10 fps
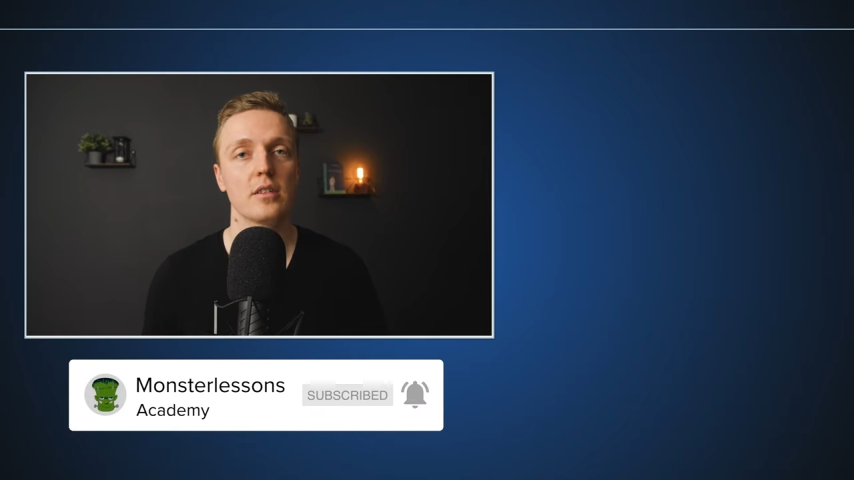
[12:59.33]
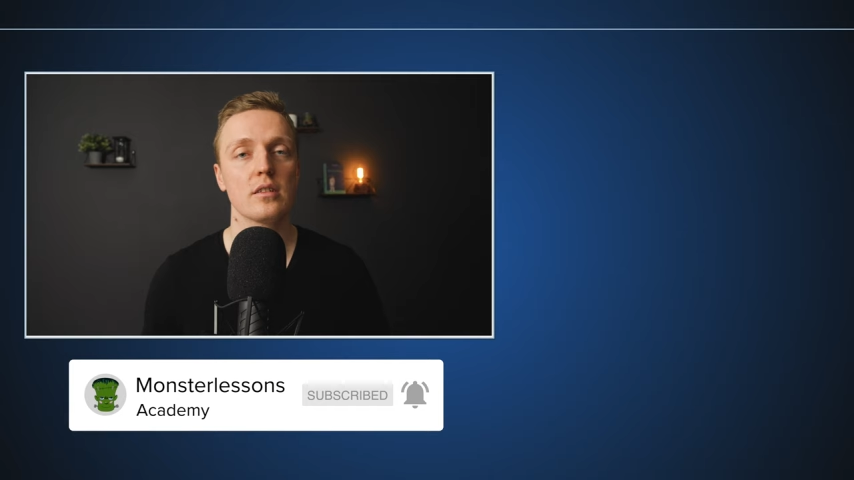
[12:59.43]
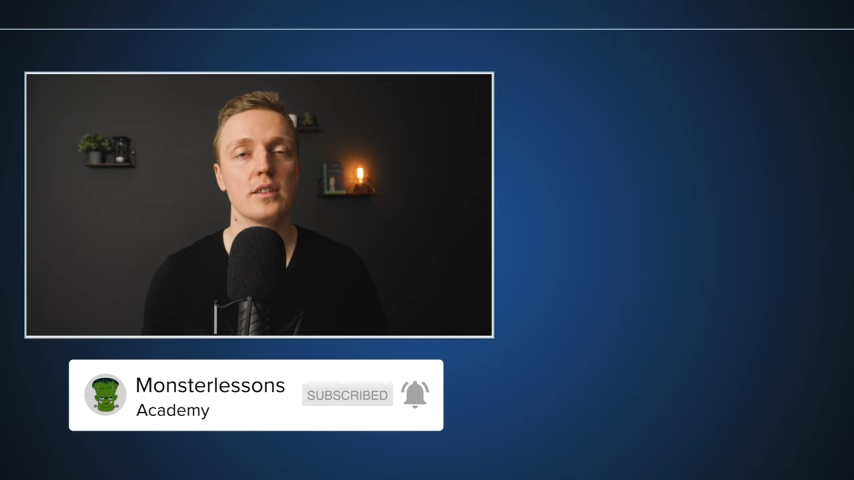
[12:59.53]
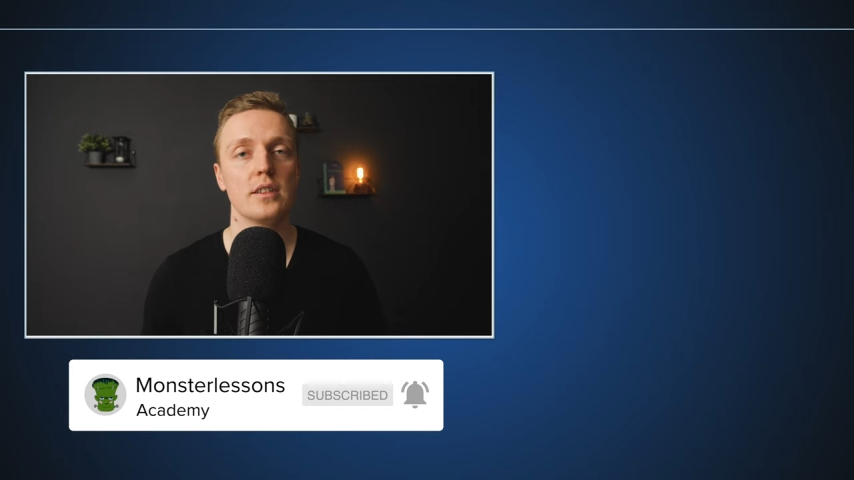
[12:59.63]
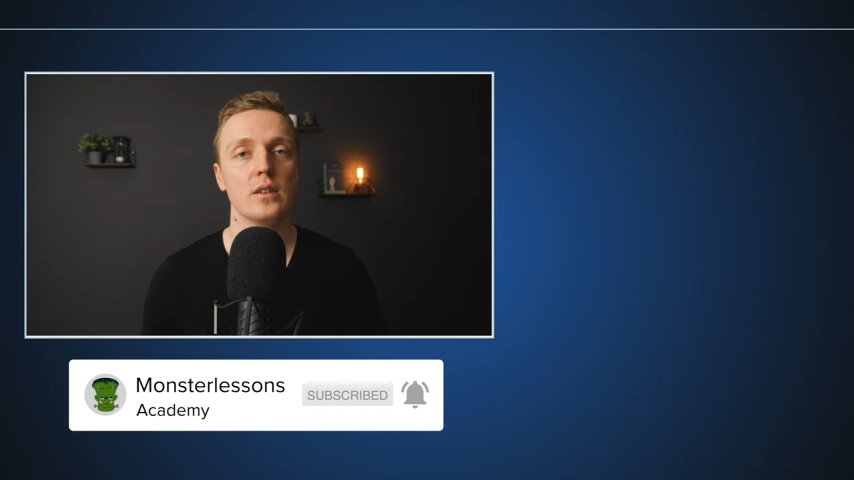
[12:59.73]

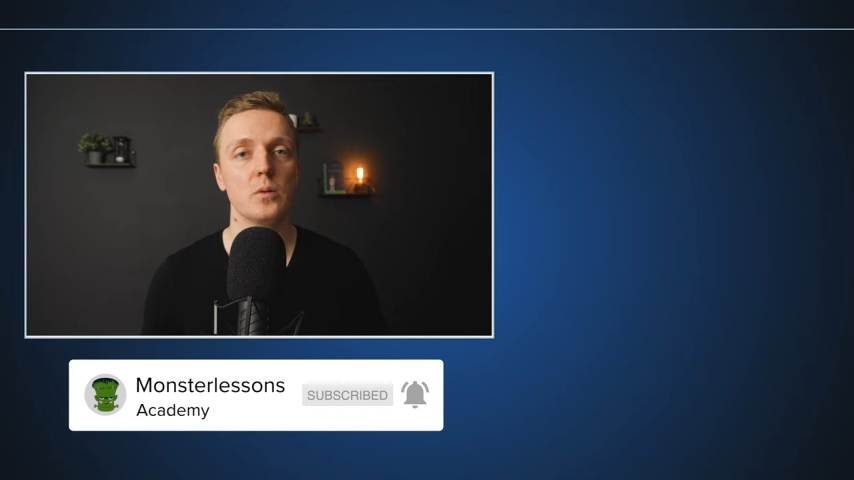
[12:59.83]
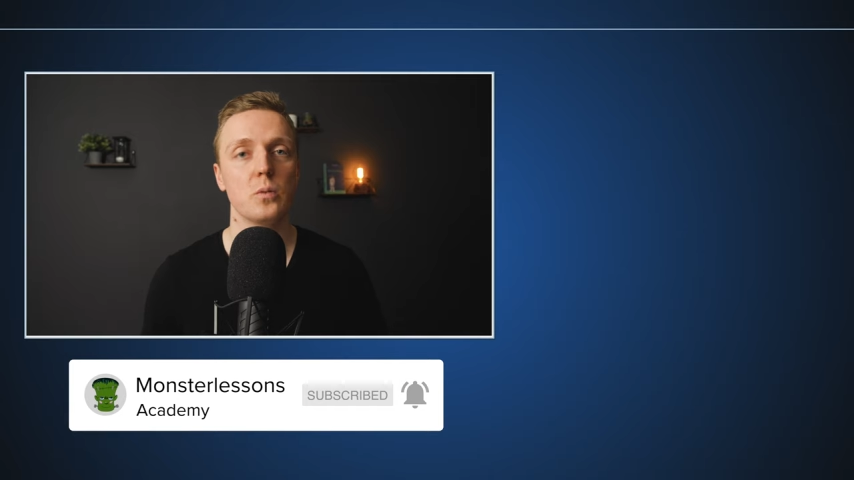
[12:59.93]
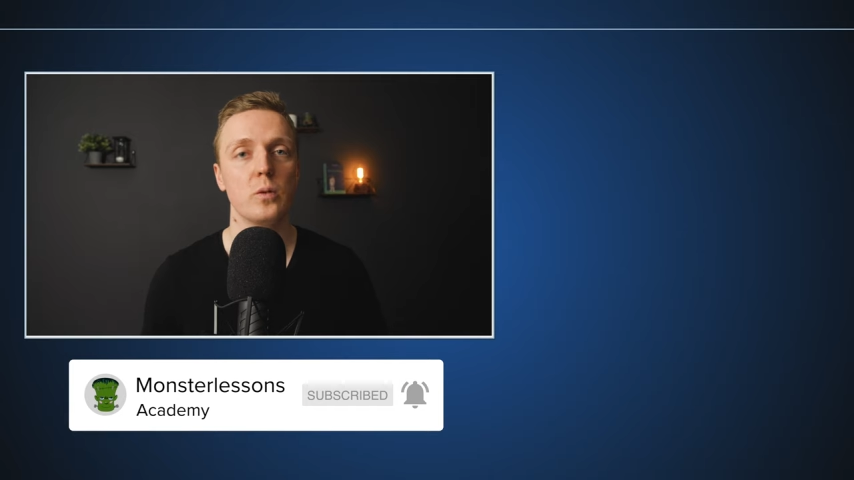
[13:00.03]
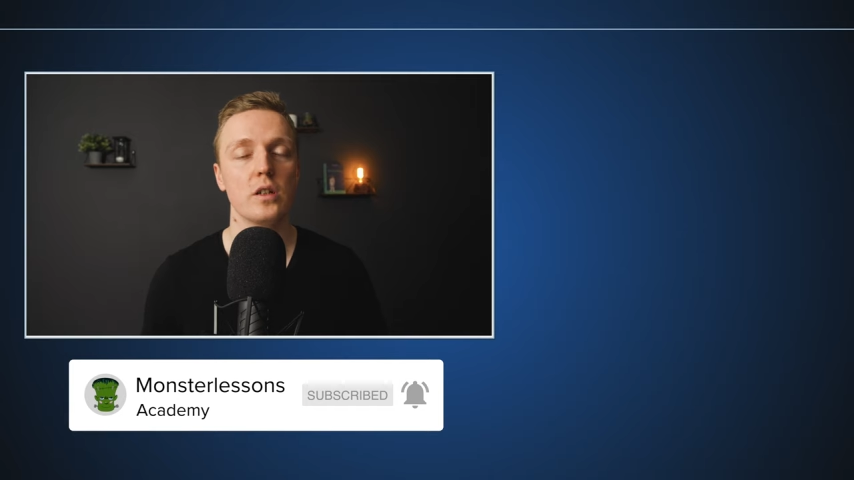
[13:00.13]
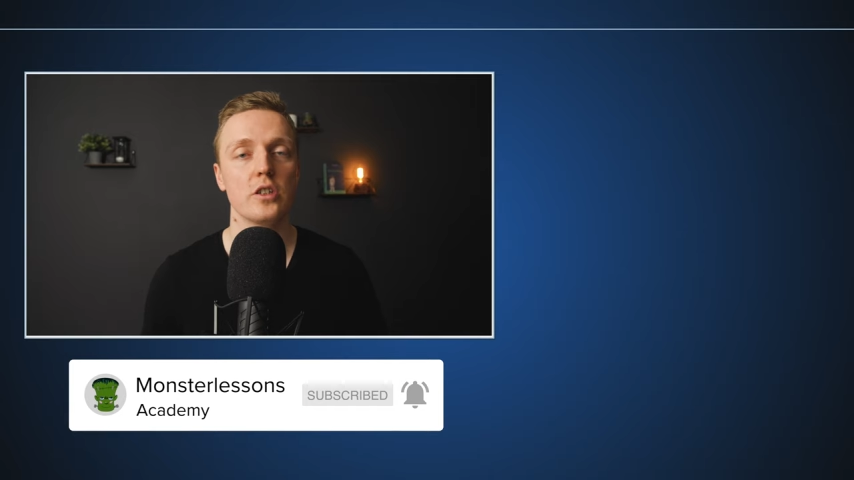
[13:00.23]
consider
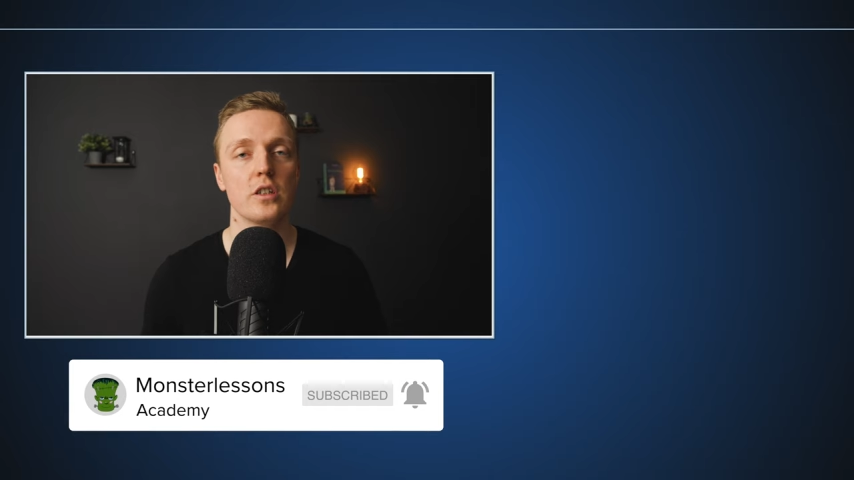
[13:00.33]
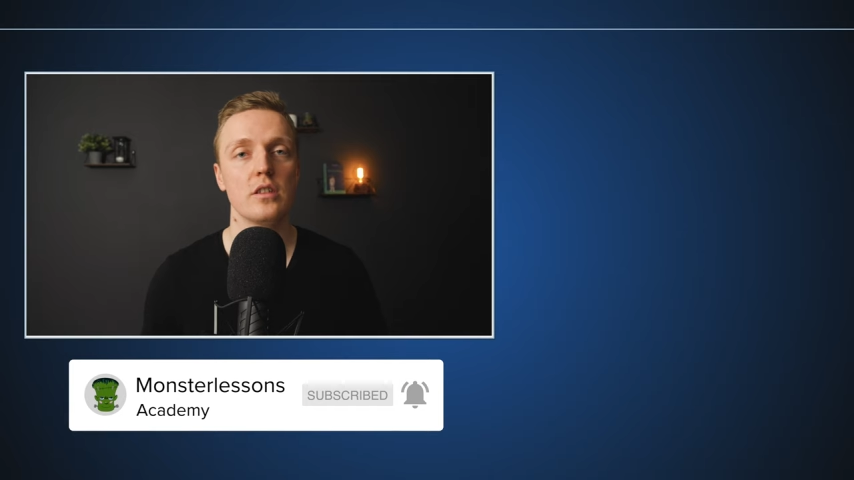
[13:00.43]
watching